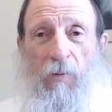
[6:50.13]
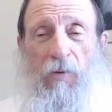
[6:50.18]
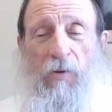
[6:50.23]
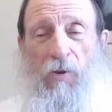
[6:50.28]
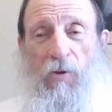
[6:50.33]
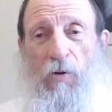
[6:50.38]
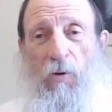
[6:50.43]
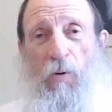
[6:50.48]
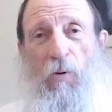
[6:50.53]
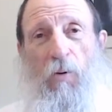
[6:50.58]

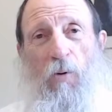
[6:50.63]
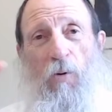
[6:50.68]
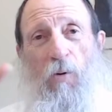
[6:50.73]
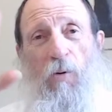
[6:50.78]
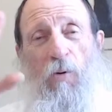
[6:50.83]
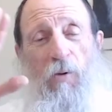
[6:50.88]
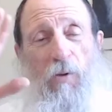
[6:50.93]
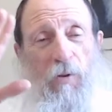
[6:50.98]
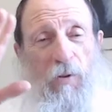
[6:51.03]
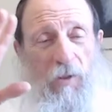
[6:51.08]
so the
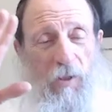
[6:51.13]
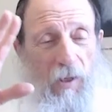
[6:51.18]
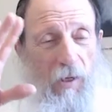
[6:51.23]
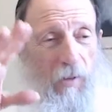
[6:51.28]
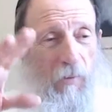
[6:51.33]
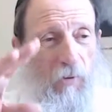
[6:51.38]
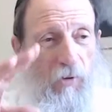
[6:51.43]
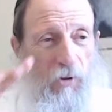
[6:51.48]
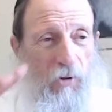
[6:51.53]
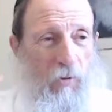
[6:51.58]
whole
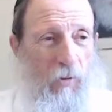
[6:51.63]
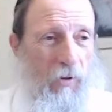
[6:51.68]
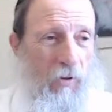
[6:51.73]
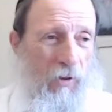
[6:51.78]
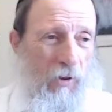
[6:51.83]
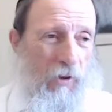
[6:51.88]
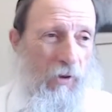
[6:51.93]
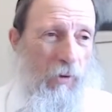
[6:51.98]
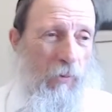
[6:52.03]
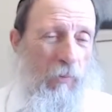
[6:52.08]
time you're
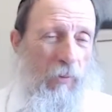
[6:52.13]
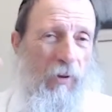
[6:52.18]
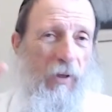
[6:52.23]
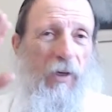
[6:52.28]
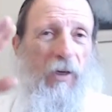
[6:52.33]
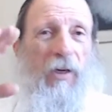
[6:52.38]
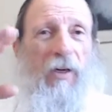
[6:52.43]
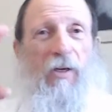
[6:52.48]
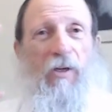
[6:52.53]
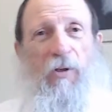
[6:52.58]
strengthening your
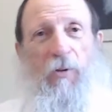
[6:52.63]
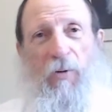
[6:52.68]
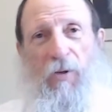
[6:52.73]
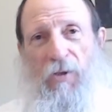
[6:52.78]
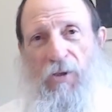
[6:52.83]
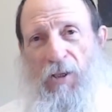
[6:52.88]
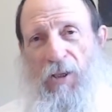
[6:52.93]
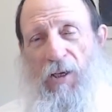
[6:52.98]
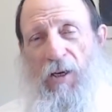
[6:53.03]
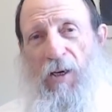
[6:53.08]
brain, and you're
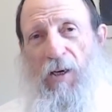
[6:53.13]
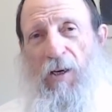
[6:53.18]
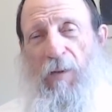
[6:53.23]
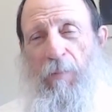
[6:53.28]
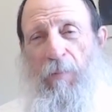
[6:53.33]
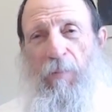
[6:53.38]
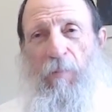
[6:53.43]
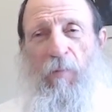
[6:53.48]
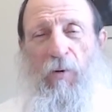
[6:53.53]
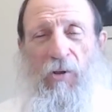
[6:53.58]
resting
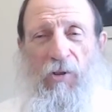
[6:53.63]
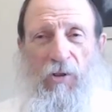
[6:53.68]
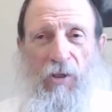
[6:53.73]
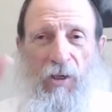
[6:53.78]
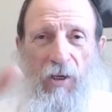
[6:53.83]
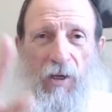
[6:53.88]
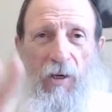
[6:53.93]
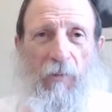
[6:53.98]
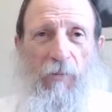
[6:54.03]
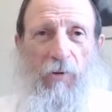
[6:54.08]
up and
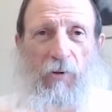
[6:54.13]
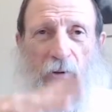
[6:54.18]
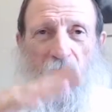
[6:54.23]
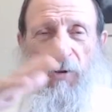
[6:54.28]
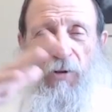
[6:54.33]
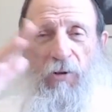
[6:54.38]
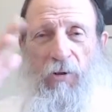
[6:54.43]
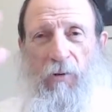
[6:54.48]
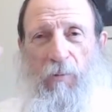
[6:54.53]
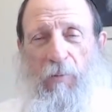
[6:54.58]

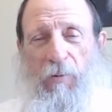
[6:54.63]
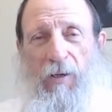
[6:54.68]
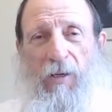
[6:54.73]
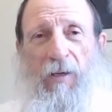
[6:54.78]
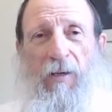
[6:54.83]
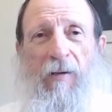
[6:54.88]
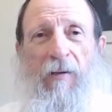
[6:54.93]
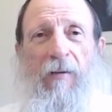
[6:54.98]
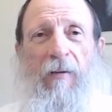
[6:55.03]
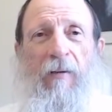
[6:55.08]
strengthening your brain.